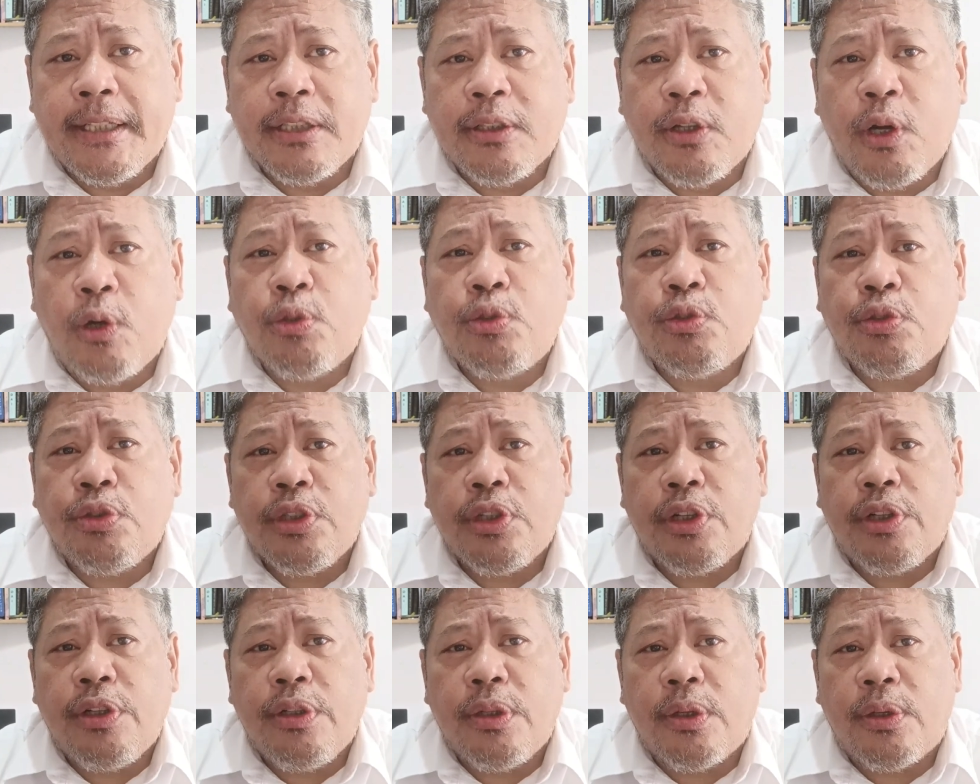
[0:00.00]
go through
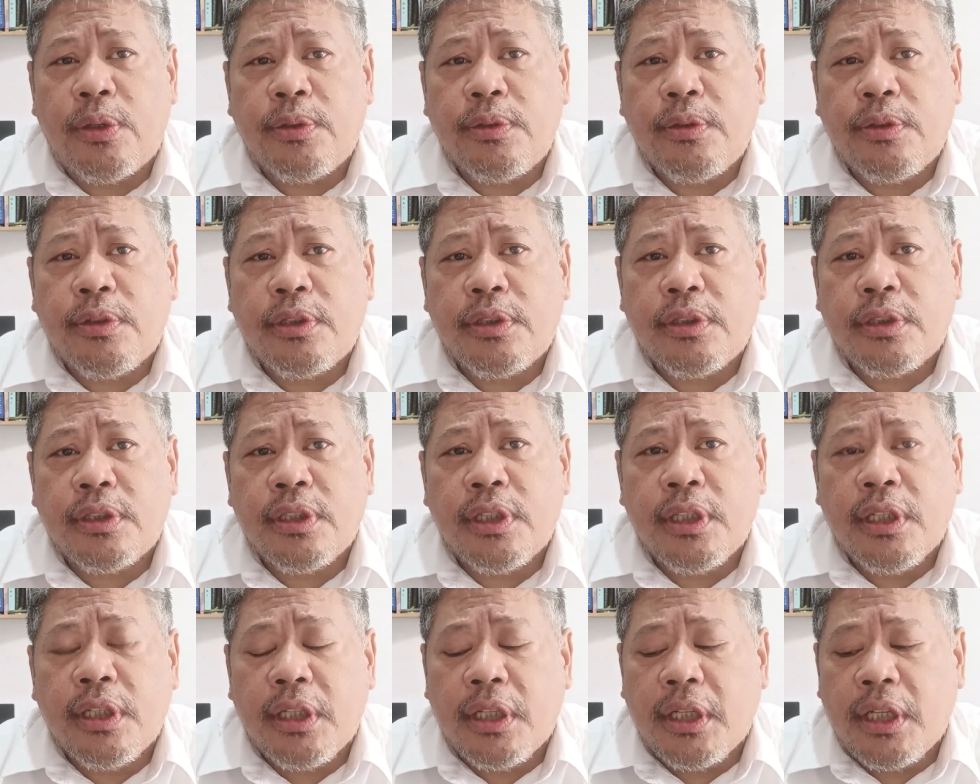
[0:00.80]
your notes,
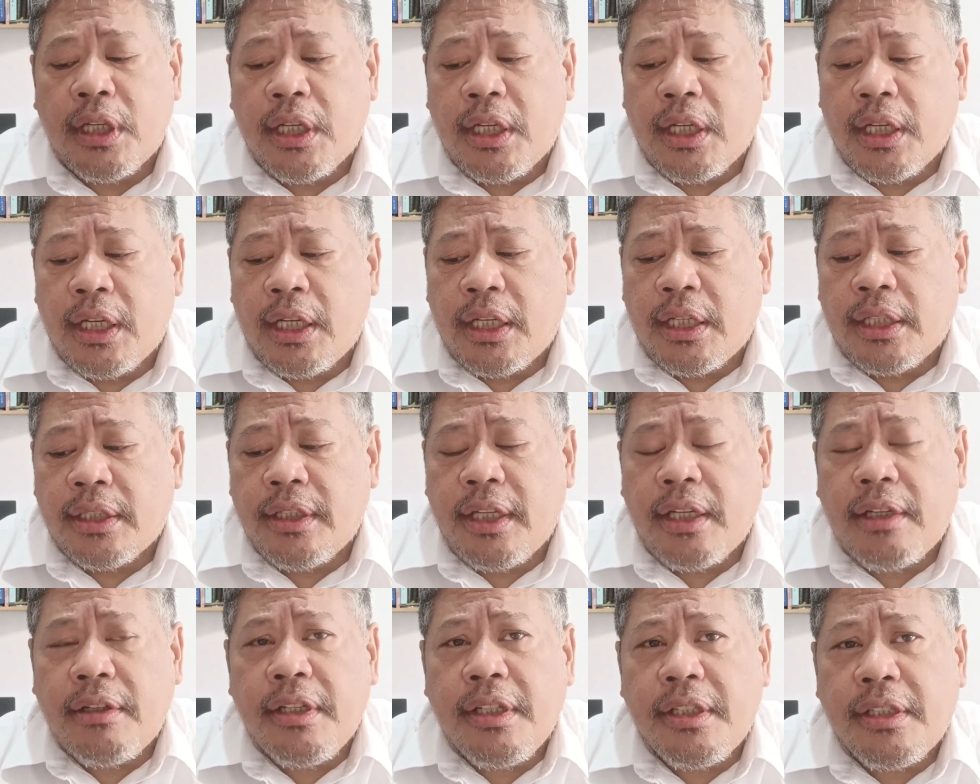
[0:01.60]

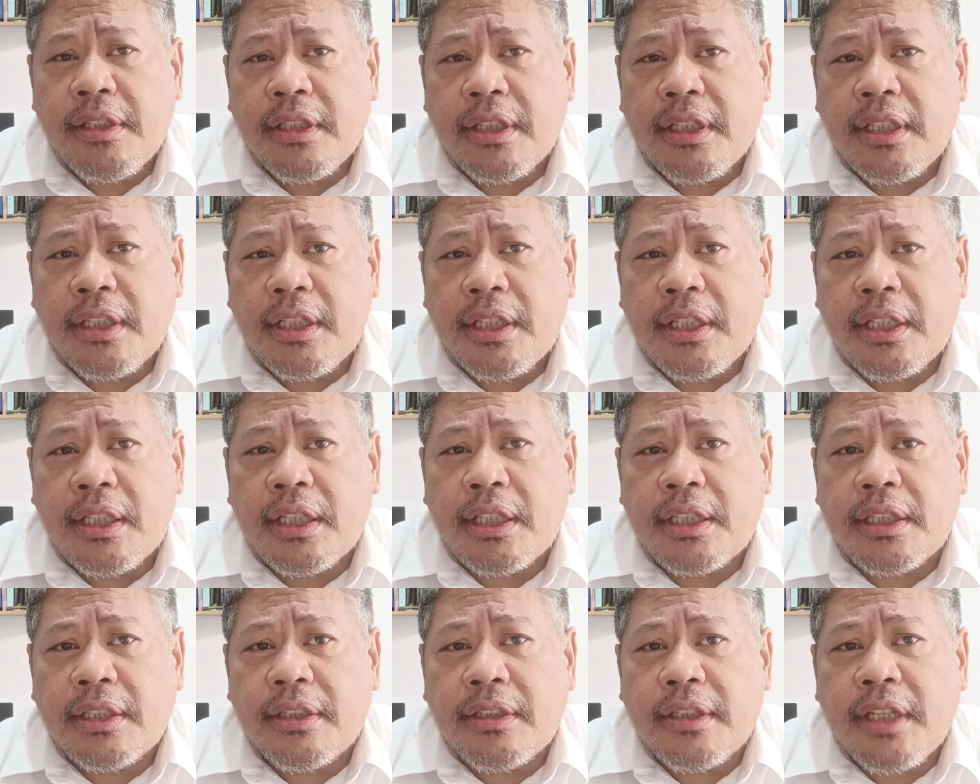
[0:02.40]
there is
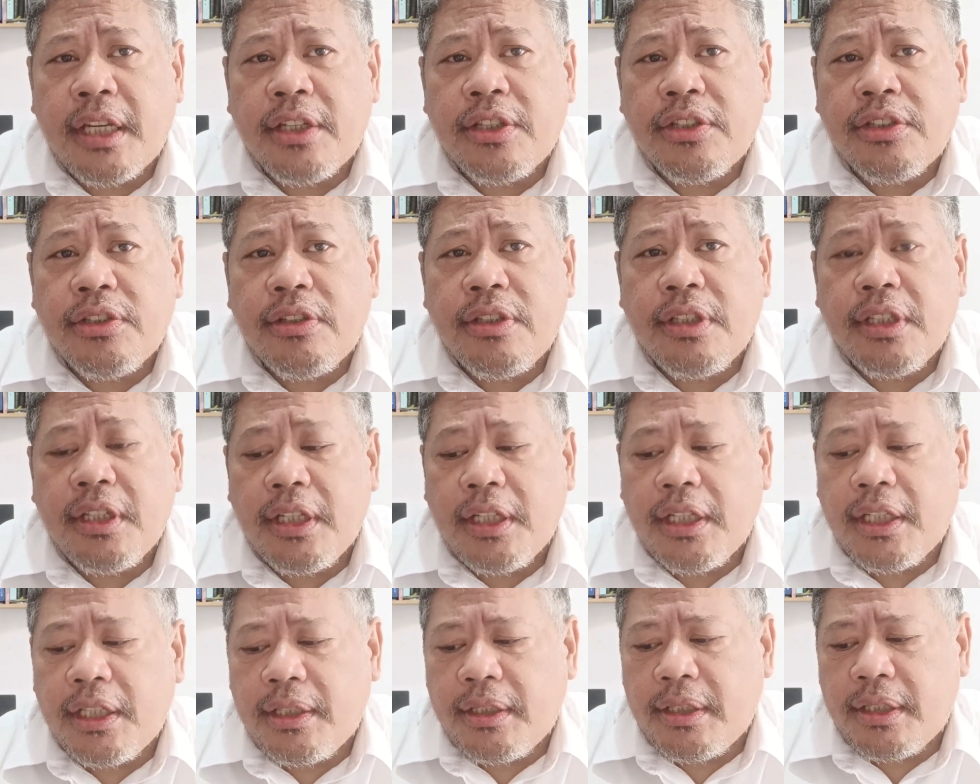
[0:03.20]
a section
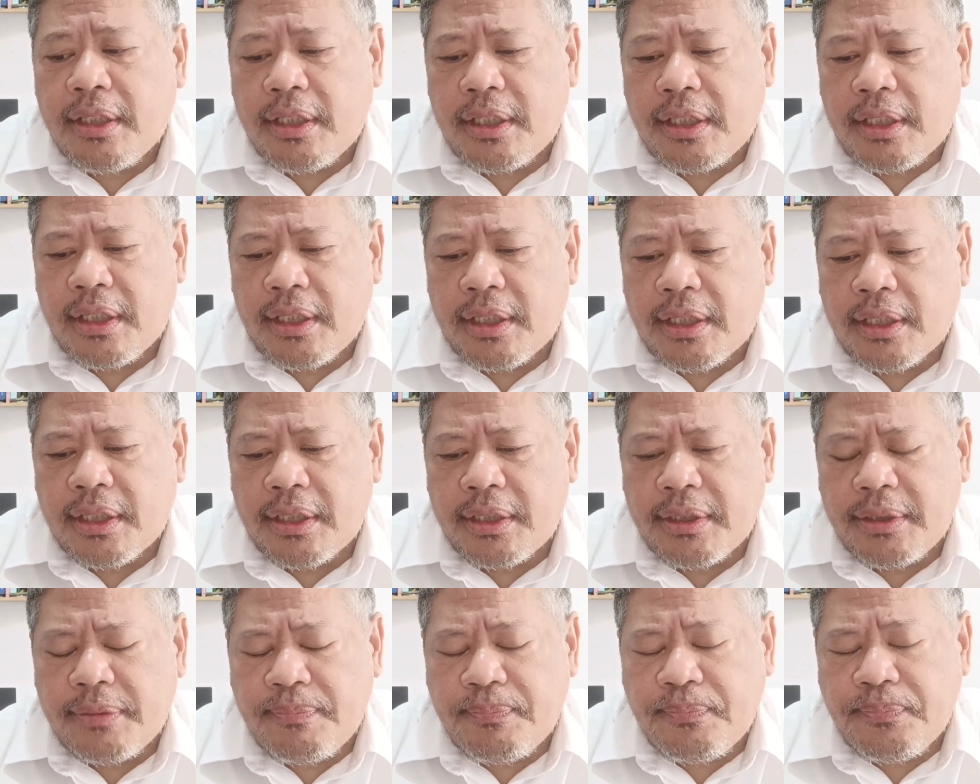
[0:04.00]
in the
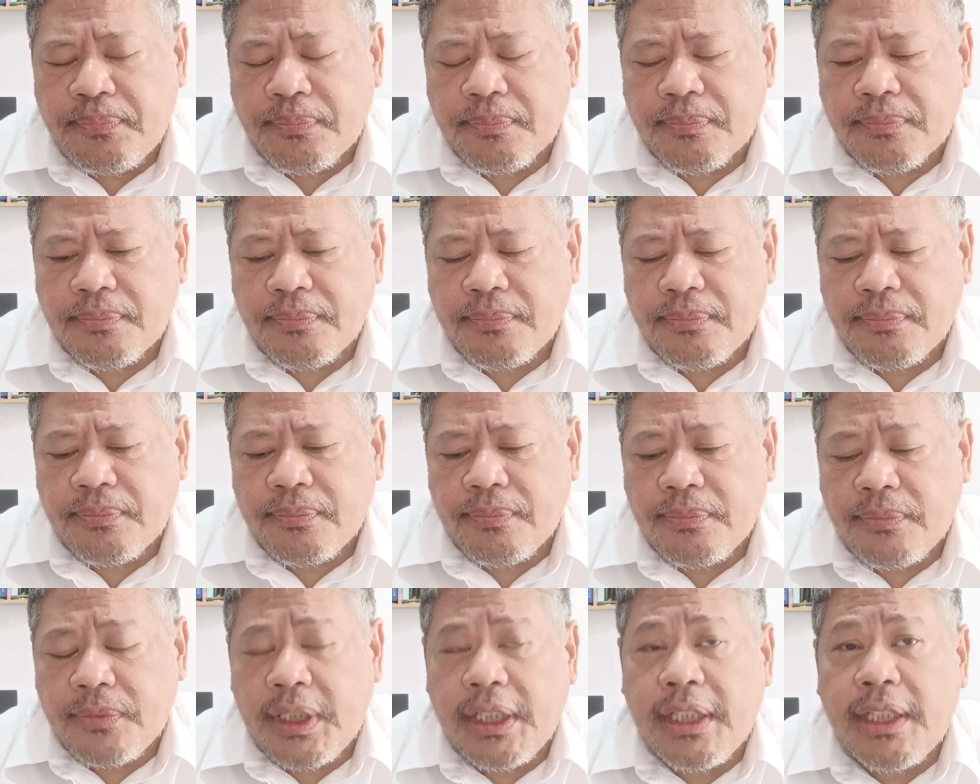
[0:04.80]

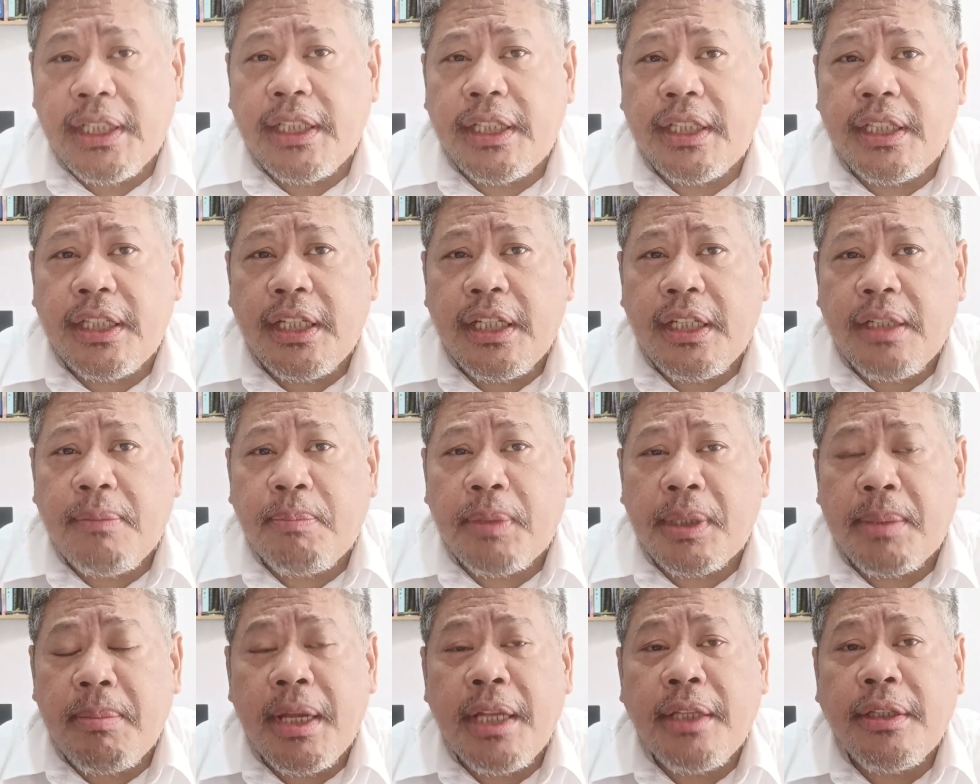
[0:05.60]

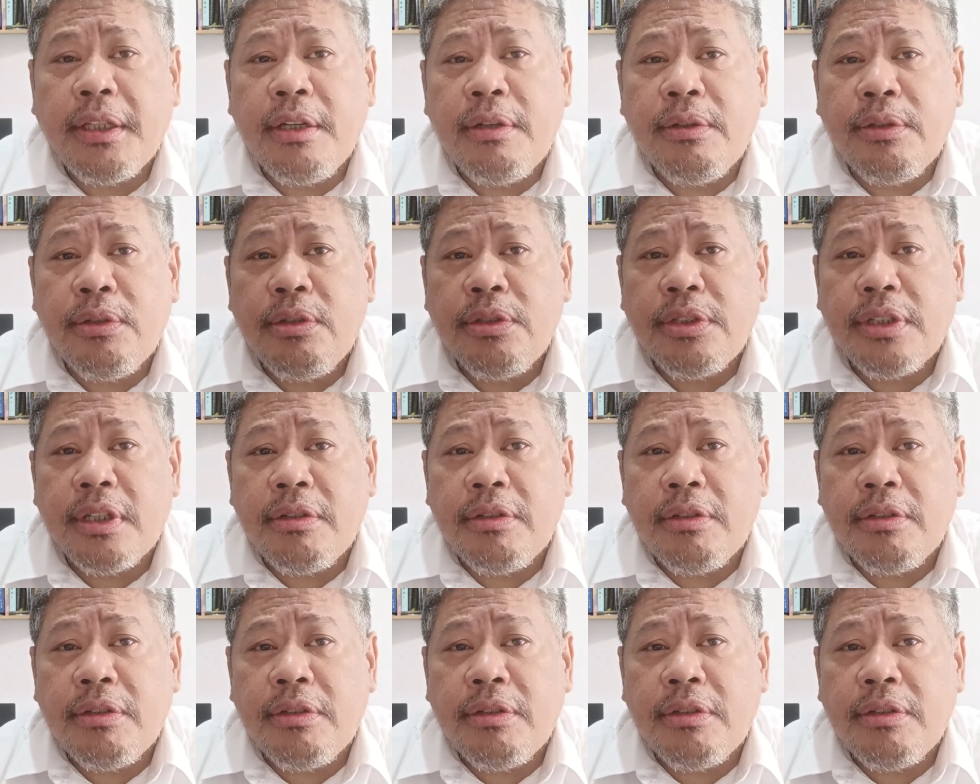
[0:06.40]
implementing rules